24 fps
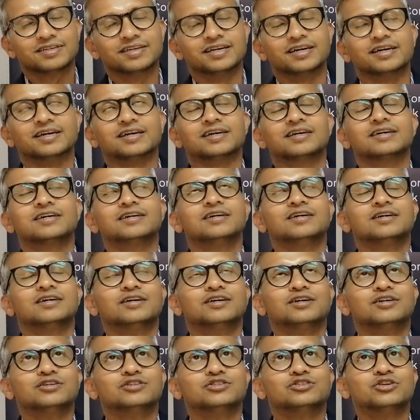Yeah.
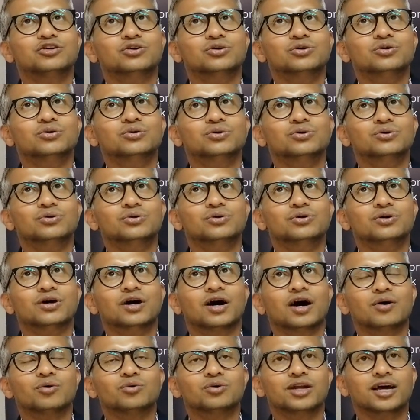So
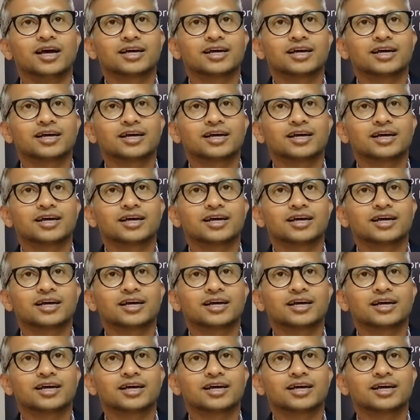I would